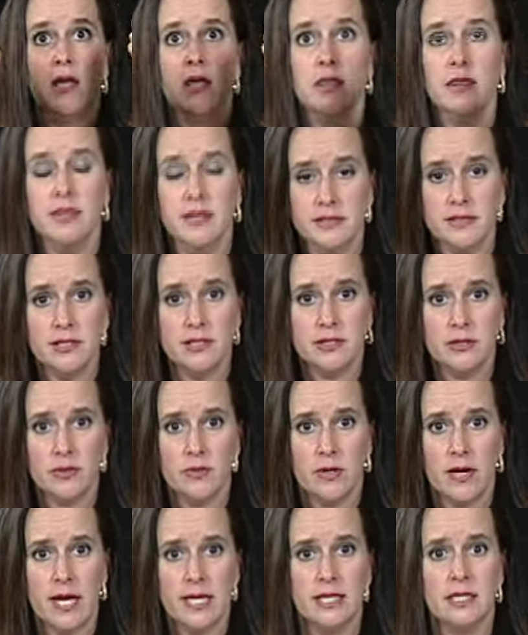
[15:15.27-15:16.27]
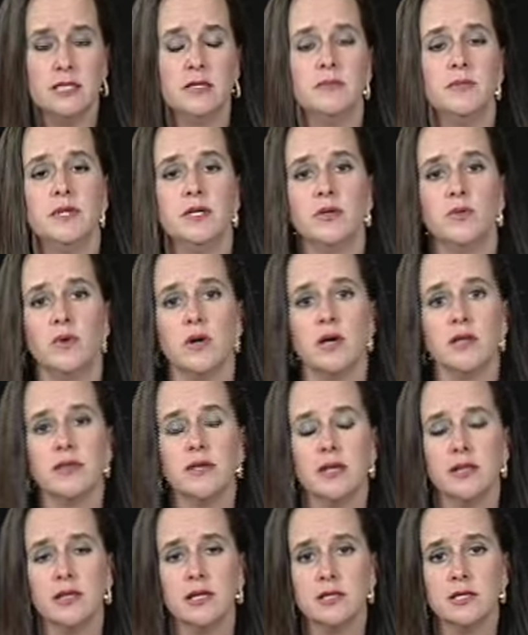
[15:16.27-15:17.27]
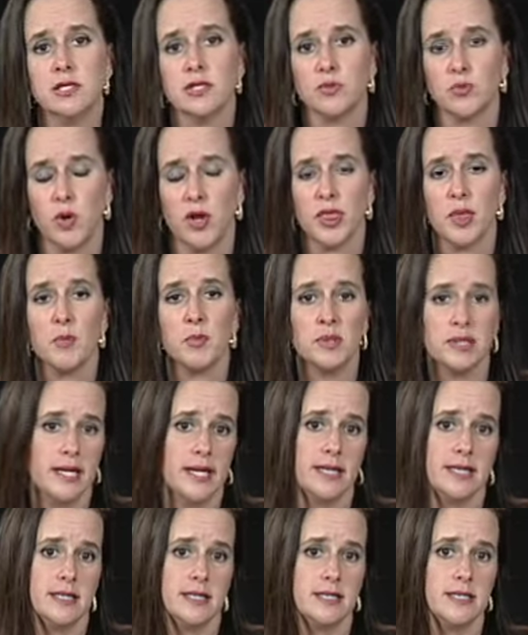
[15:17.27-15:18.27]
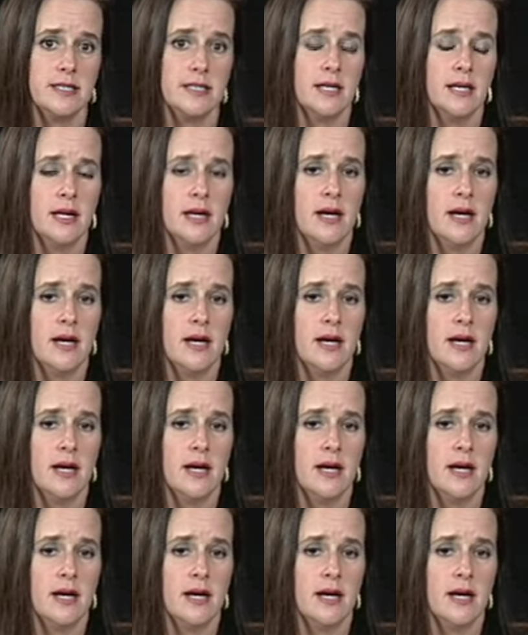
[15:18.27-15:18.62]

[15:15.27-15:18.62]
this is who I need to be with, and this is what the plan is.